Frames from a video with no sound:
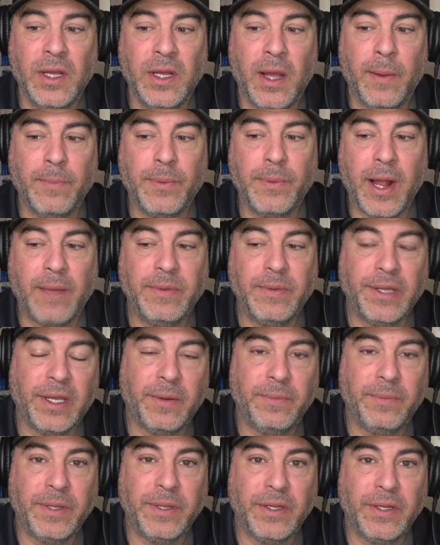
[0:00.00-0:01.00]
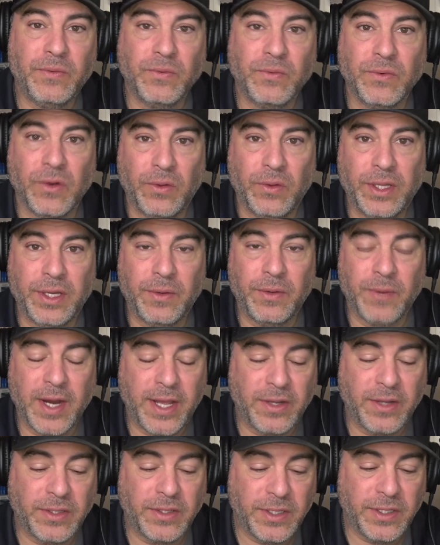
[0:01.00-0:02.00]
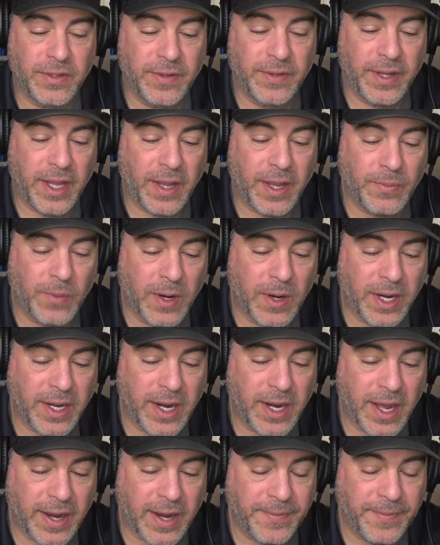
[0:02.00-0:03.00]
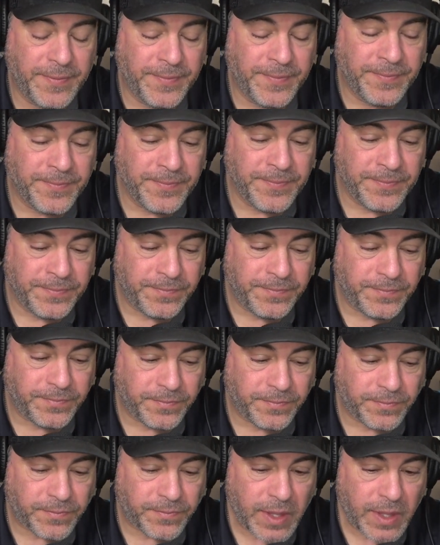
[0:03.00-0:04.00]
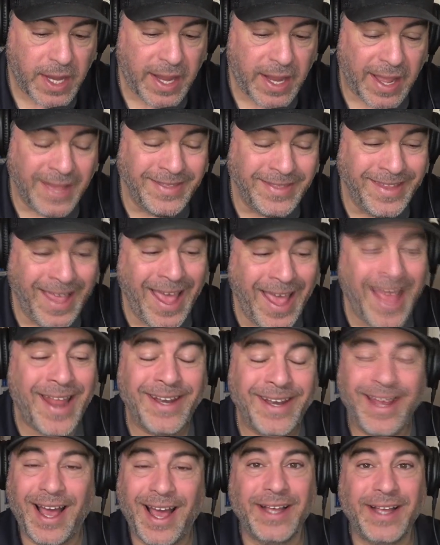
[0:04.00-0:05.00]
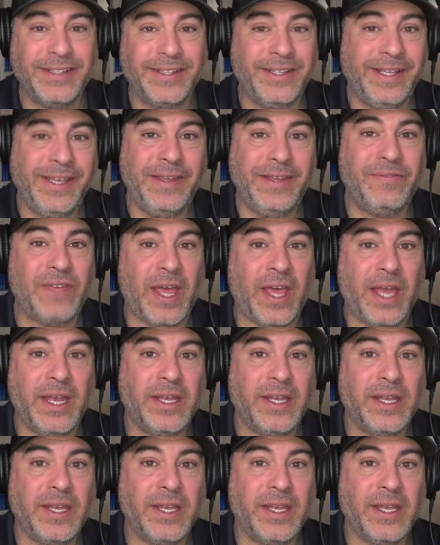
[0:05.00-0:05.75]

I'm probably going to be rolling around and whatnot. And then I leave it.